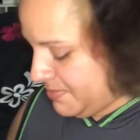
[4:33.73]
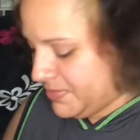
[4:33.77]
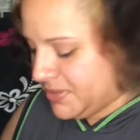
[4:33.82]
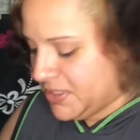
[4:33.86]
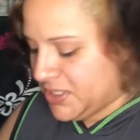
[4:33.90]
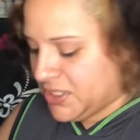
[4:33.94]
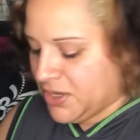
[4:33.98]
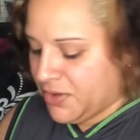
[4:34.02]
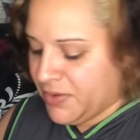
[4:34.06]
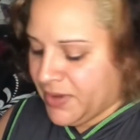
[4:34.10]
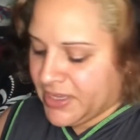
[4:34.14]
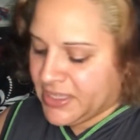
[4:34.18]

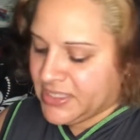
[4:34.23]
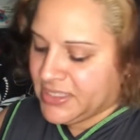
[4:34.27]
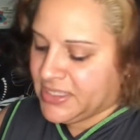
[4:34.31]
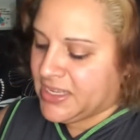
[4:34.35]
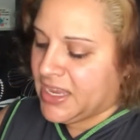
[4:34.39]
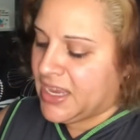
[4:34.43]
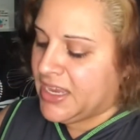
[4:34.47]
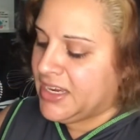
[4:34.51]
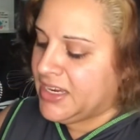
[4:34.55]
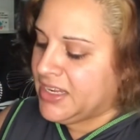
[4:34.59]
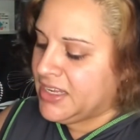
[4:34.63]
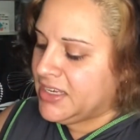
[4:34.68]
So
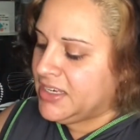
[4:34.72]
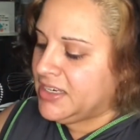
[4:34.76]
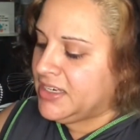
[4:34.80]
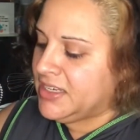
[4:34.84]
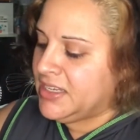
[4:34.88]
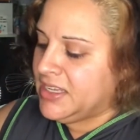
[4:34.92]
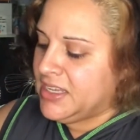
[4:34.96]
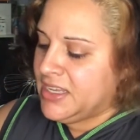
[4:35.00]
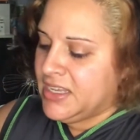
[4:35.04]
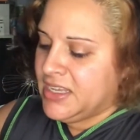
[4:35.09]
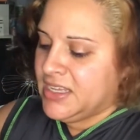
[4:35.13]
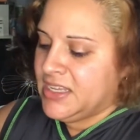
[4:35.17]
excited.
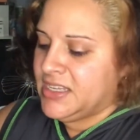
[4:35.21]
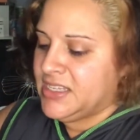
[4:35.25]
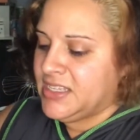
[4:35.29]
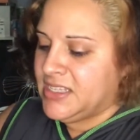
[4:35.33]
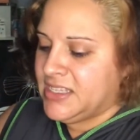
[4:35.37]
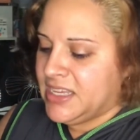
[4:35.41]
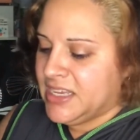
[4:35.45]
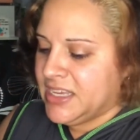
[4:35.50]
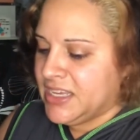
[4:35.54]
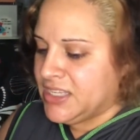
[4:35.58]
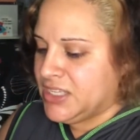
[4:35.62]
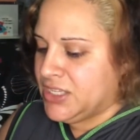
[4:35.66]
This
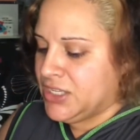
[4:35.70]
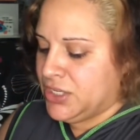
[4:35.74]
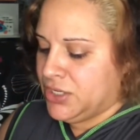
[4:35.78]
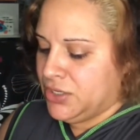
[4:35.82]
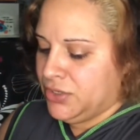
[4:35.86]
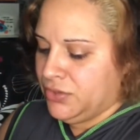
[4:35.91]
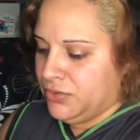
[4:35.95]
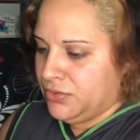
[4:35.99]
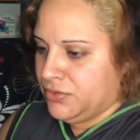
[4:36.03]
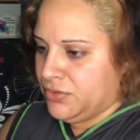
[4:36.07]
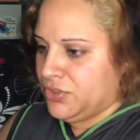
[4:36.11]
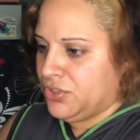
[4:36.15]
thing is
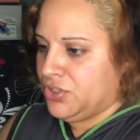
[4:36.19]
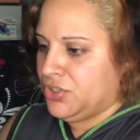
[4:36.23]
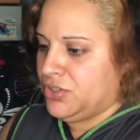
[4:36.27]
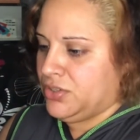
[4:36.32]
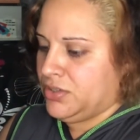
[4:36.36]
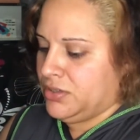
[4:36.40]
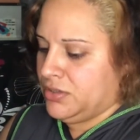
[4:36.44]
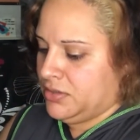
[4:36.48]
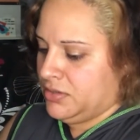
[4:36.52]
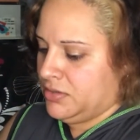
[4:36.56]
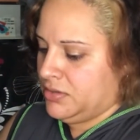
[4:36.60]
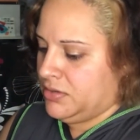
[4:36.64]
huge.
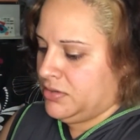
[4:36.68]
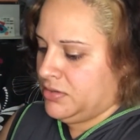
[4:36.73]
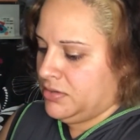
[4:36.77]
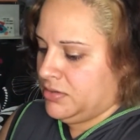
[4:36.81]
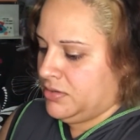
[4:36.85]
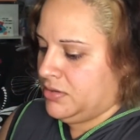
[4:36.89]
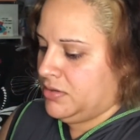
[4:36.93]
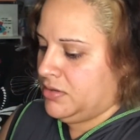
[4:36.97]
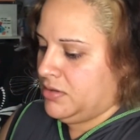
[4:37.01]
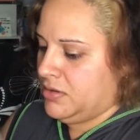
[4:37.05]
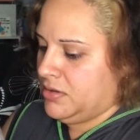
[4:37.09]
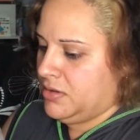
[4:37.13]

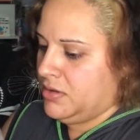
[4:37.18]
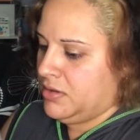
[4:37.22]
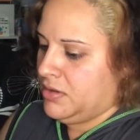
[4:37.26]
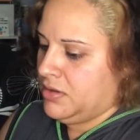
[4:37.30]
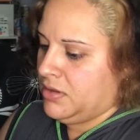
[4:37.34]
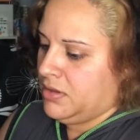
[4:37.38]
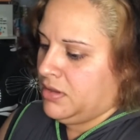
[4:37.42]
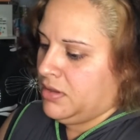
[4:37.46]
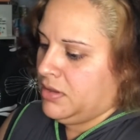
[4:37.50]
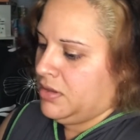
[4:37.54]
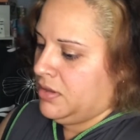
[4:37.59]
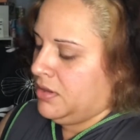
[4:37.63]

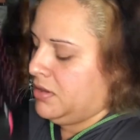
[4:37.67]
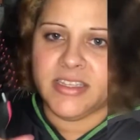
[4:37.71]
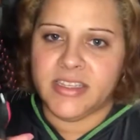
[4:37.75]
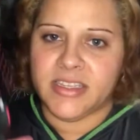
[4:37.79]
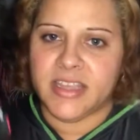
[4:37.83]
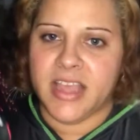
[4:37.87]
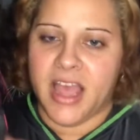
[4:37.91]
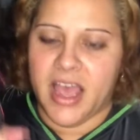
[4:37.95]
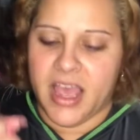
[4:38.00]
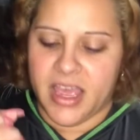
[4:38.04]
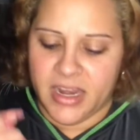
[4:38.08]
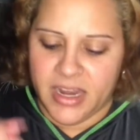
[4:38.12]
It's
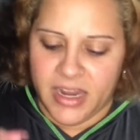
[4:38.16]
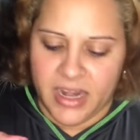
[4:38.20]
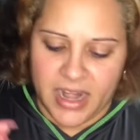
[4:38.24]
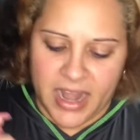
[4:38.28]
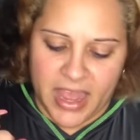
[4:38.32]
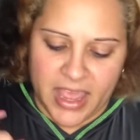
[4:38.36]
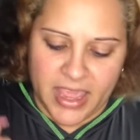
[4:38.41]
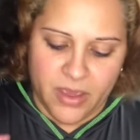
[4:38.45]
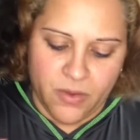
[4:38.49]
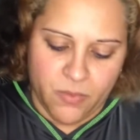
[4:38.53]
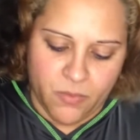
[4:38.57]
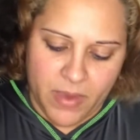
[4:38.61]
kind of
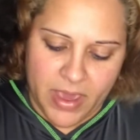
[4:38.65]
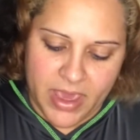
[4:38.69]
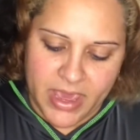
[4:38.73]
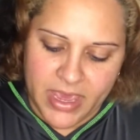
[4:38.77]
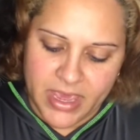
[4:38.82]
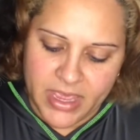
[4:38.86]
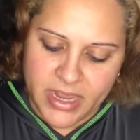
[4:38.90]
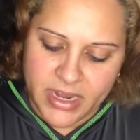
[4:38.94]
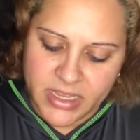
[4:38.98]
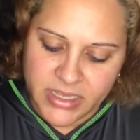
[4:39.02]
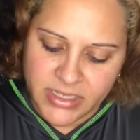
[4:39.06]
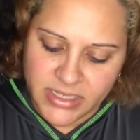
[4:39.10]
lightweight.
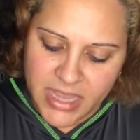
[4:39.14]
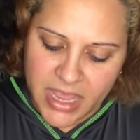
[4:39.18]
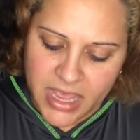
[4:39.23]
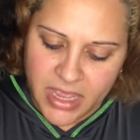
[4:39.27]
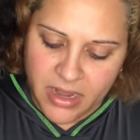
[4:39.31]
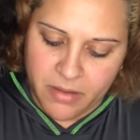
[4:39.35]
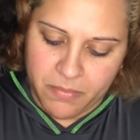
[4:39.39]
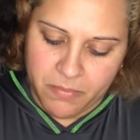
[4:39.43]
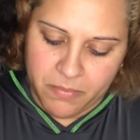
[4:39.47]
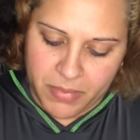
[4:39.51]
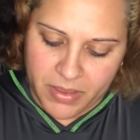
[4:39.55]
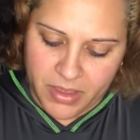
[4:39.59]
It is kind
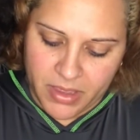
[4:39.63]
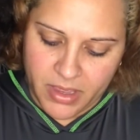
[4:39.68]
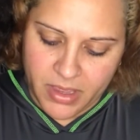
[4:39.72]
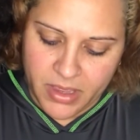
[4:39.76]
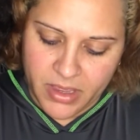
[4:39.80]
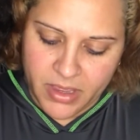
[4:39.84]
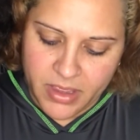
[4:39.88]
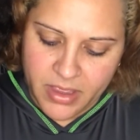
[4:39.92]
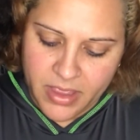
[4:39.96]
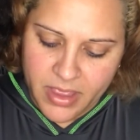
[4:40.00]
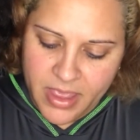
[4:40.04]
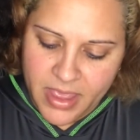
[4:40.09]
of big.
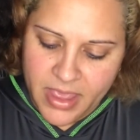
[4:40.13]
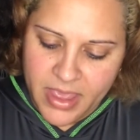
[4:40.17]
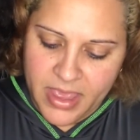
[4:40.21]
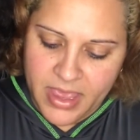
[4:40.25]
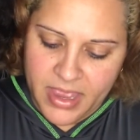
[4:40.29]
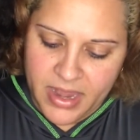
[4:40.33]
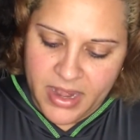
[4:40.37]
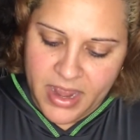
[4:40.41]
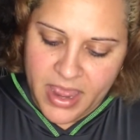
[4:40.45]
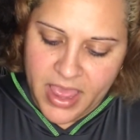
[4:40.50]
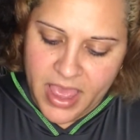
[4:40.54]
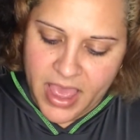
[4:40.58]

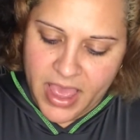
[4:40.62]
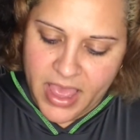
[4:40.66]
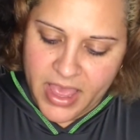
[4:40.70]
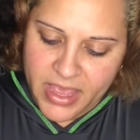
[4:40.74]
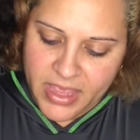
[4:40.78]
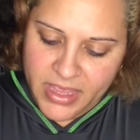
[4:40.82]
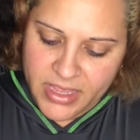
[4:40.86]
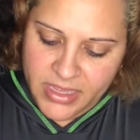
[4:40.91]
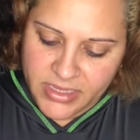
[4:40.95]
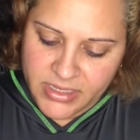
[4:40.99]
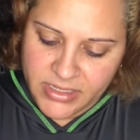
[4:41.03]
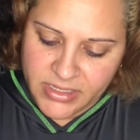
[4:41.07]
And it
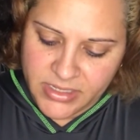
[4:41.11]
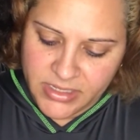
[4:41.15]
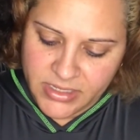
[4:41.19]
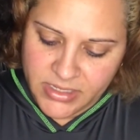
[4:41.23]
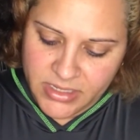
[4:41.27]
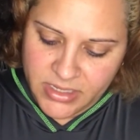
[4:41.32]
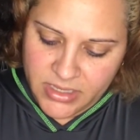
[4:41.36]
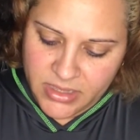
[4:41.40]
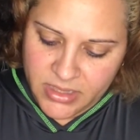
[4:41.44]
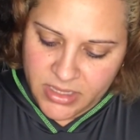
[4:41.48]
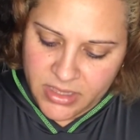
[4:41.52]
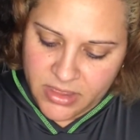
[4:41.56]
has
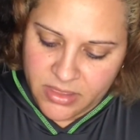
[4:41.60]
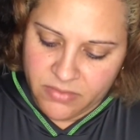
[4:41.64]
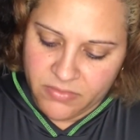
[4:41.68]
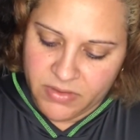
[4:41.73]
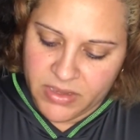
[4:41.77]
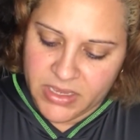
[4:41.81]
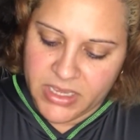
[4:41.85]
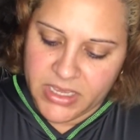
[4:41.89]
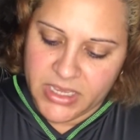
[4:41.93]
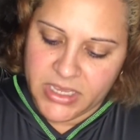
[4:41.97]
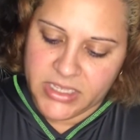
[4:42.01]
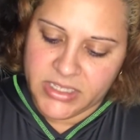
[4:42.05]
the three
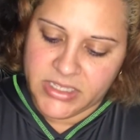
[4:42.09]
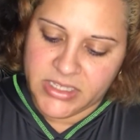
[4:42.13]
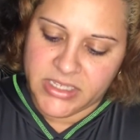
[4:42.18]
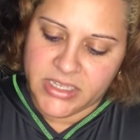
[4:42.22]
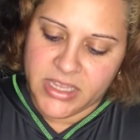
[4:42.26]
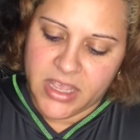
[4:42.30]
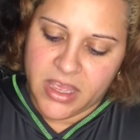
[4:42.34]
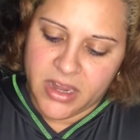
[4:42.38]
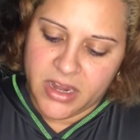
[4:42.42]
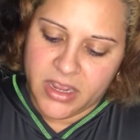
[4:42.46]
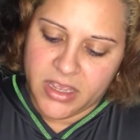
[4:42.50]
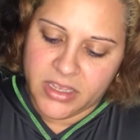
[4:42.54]
heat
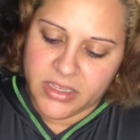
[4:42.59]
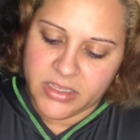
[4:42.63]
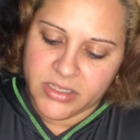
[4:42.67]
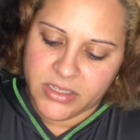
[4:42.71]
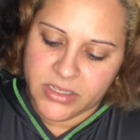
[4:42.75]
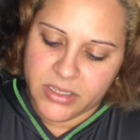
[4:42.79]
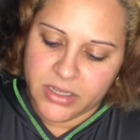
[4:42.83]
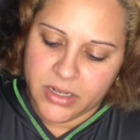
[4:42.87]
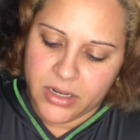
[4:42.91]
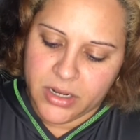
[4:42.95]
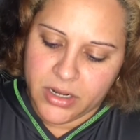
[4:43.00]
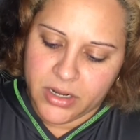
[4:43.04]

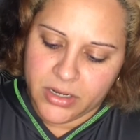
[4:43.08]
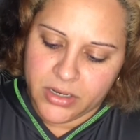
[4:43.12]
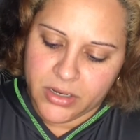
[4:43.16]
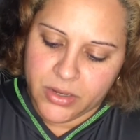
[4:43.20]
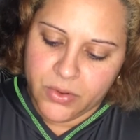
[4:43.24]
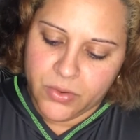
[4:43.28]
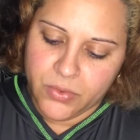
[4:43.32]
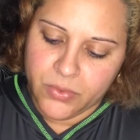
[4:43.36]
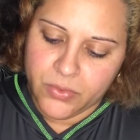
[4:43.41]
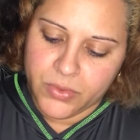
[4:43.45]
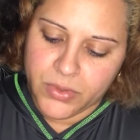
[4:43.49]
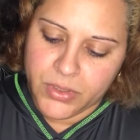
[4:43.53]
settings,
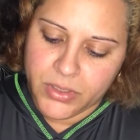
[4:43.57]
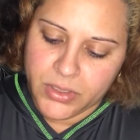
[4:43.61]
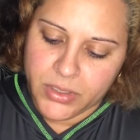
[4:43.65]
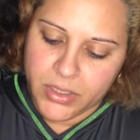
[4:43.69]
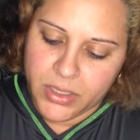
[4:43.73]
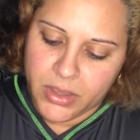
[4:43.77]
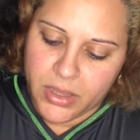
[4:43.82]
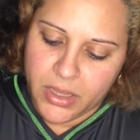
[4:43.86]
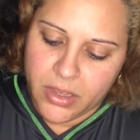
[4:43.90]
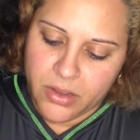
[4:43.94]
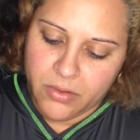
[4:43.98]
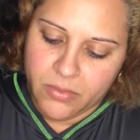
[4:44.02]
cool,
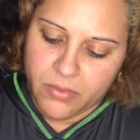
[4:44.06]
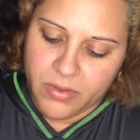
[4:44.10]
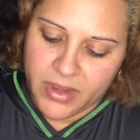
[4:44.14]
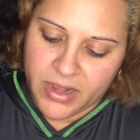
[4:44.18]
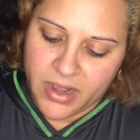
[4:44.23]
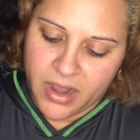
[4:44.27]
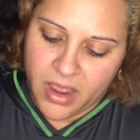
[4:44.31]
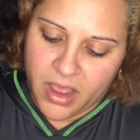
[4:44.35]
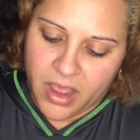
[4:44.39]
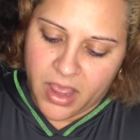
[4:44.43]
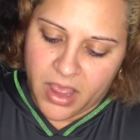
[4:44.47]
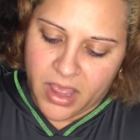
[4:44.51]
low, and
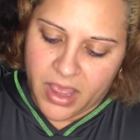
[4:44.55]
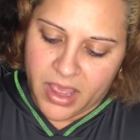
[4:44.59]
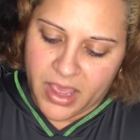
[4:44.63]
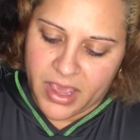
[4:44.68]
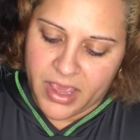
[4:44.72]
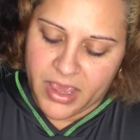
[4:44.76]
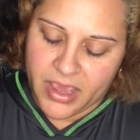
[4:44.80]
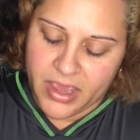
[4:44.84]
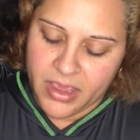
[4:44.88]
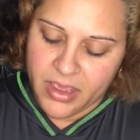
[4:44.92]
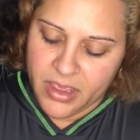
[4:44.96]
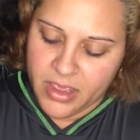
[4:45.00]

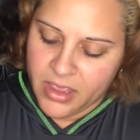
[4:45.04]
high.